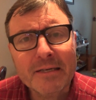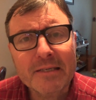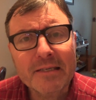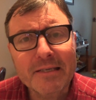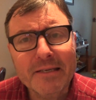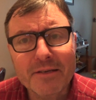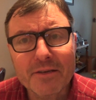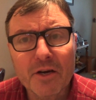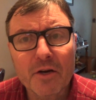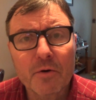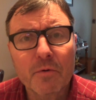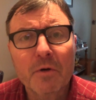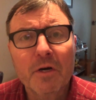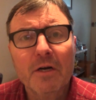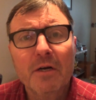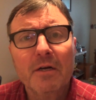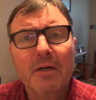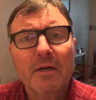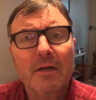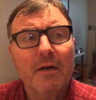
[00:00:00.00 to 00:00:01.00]
You know,
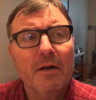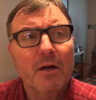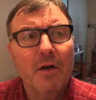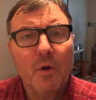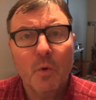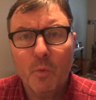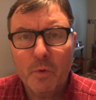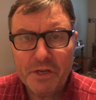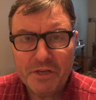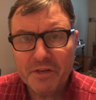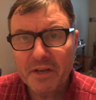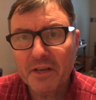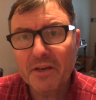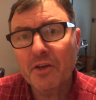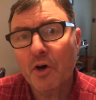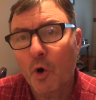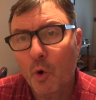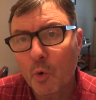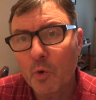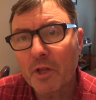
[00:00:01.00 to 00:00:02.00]
we tend
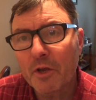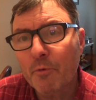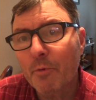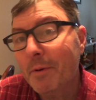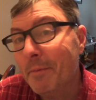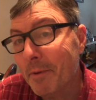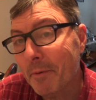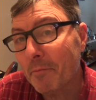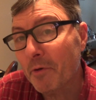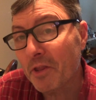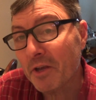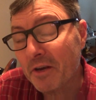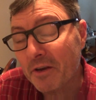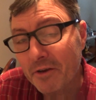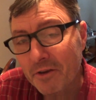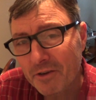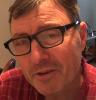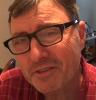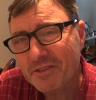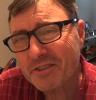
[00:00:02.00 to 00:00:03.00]
to only remember the
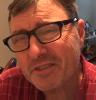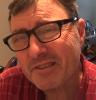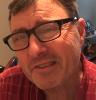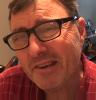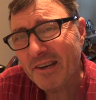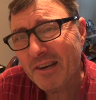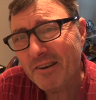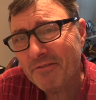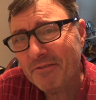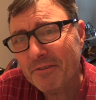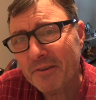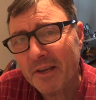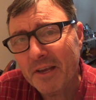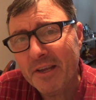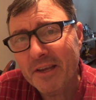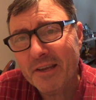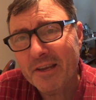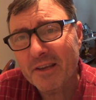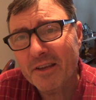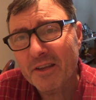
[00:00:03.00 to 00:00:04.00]
good stuff,
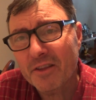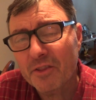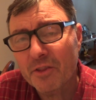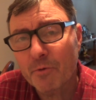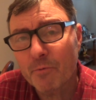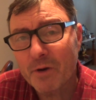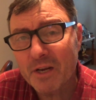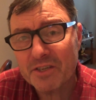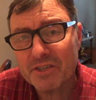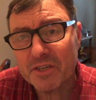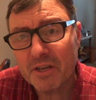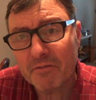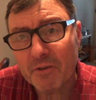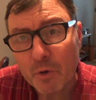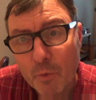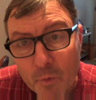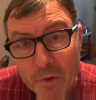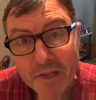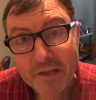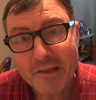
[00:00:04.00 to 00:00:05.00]
and the rest of
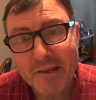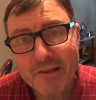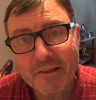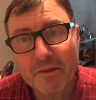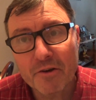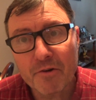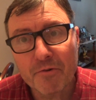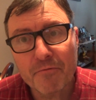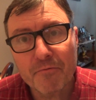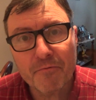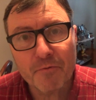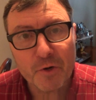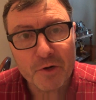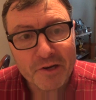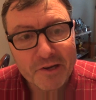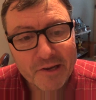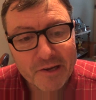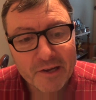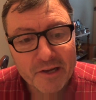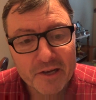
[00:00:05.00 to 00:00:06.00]
it we either
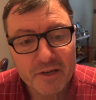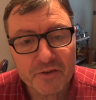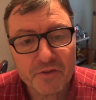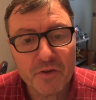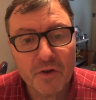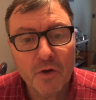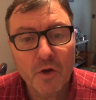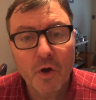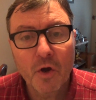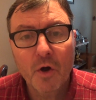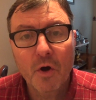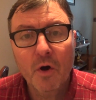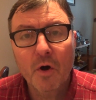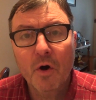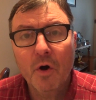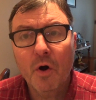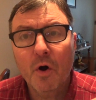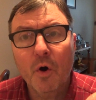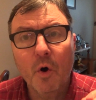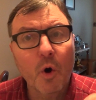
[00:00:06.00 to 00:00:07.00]
forget
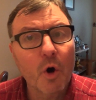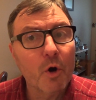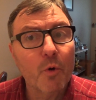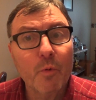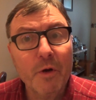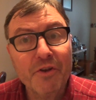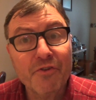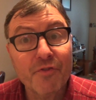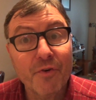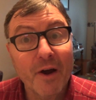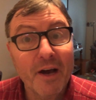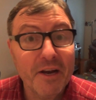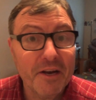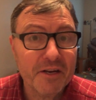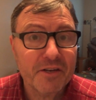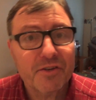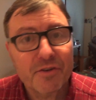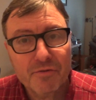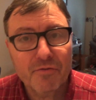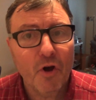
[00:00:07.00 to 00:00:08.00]
or we try
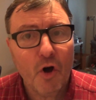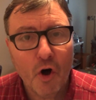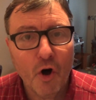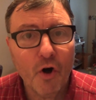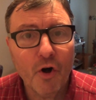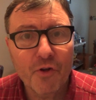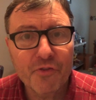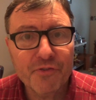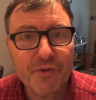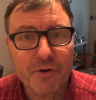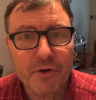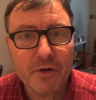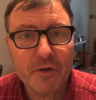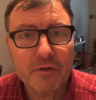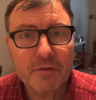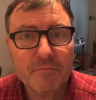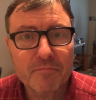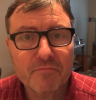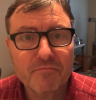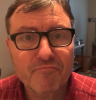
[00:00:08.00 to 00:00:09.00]
to
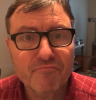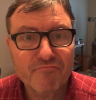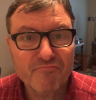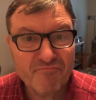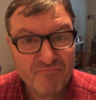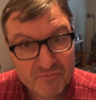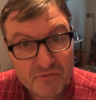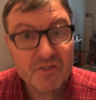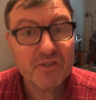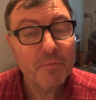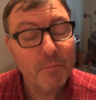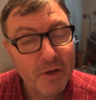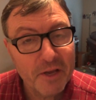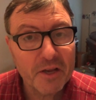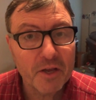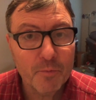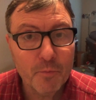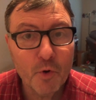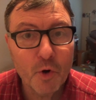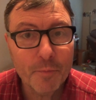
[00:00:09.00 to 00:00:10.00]
alter to
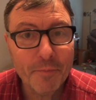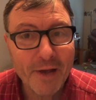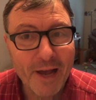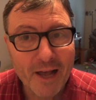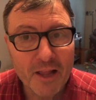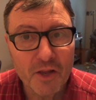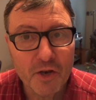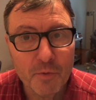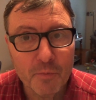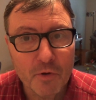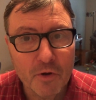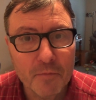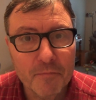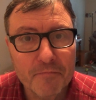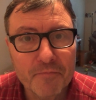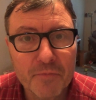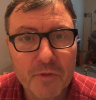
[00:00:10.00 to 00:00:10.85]
make it more palatable.